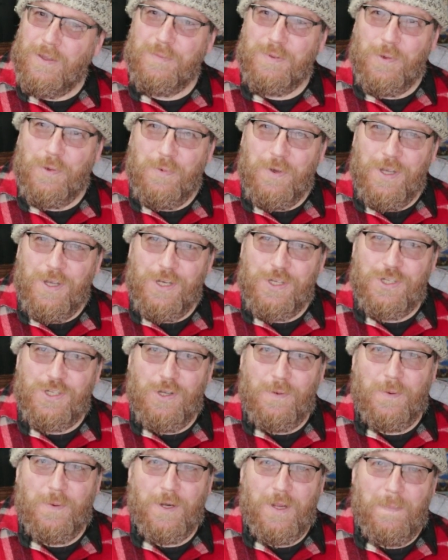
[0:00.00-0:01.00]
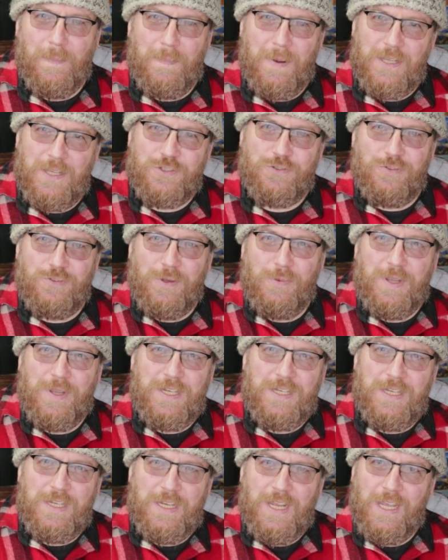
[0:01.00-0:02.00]
to the workshop on a blustery,
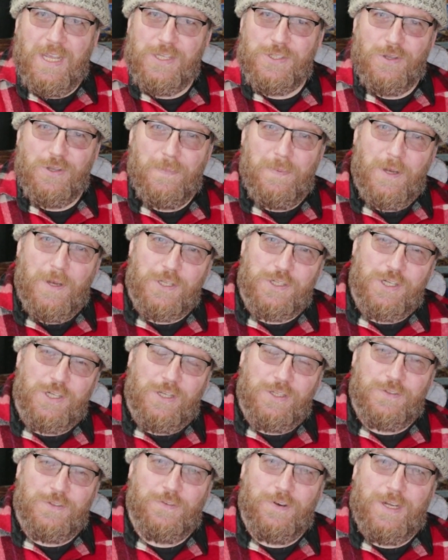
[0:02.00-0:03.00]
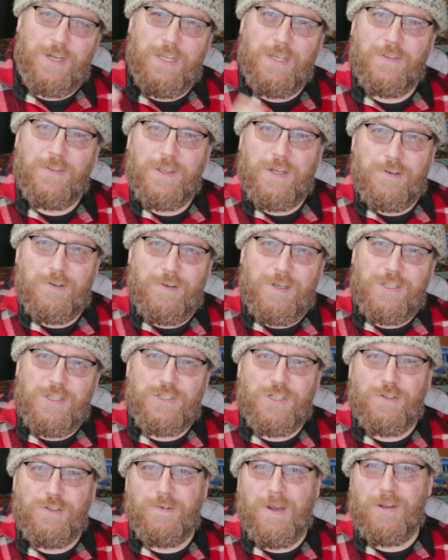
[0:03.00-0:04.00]
windy day, so apologise for any of the
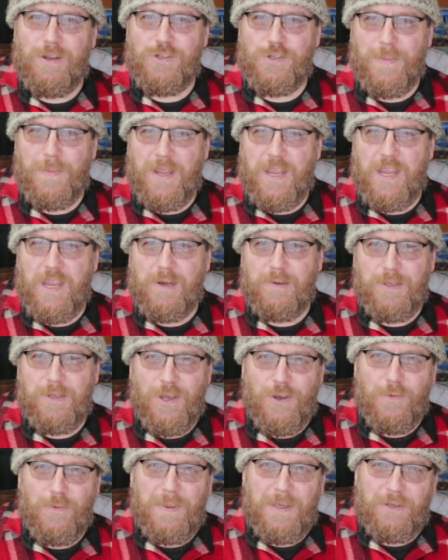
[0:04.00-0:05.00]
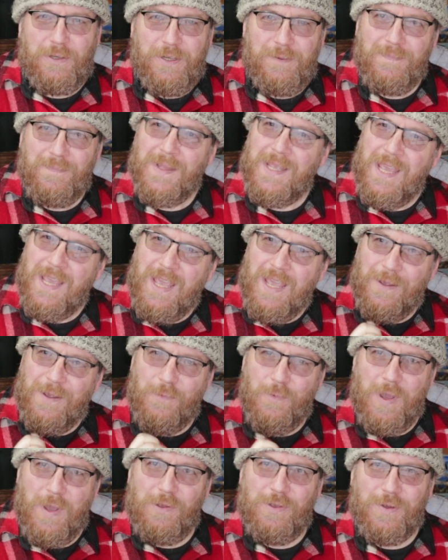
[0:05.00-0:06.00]
creaks and groans you may hear of the old building.
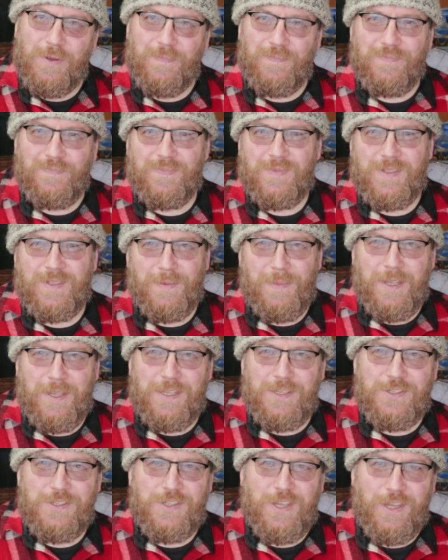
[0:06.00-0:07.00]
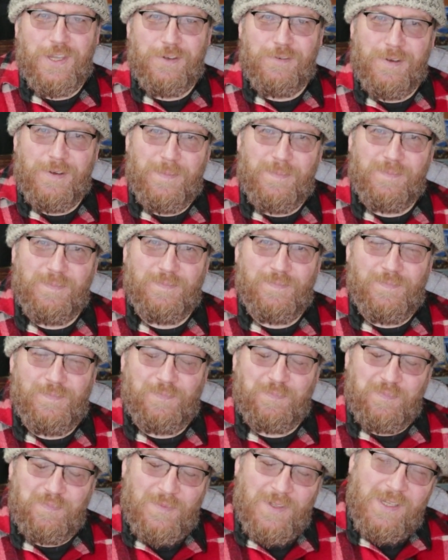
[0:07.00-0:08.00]
Welcome to making skin cream.
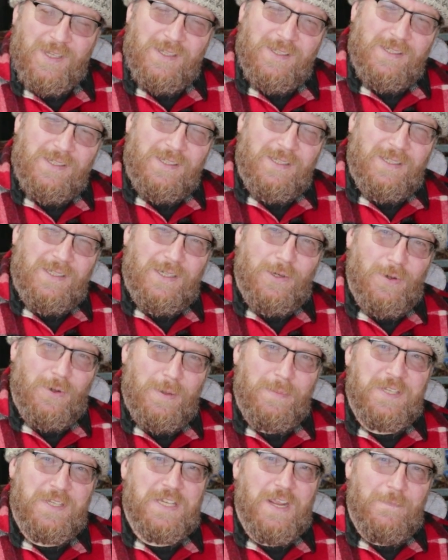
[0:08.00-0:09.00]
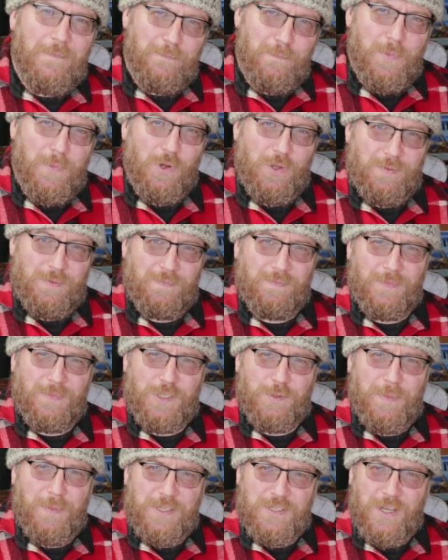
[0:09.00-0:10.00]
Now, I'm a Devon boy,
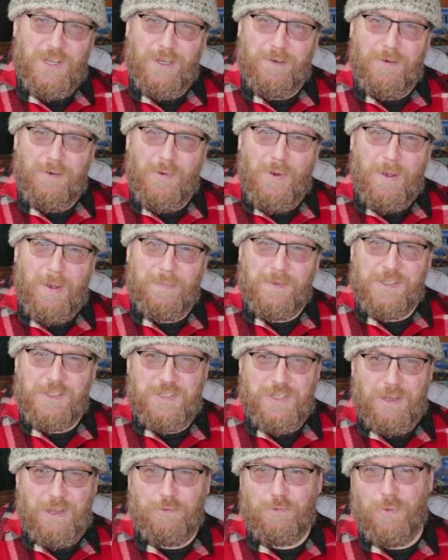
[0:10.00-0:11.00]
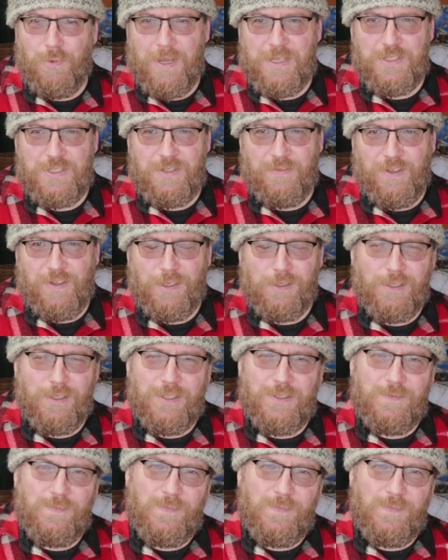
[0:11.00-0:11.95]
which means I grew up in the southwest of England,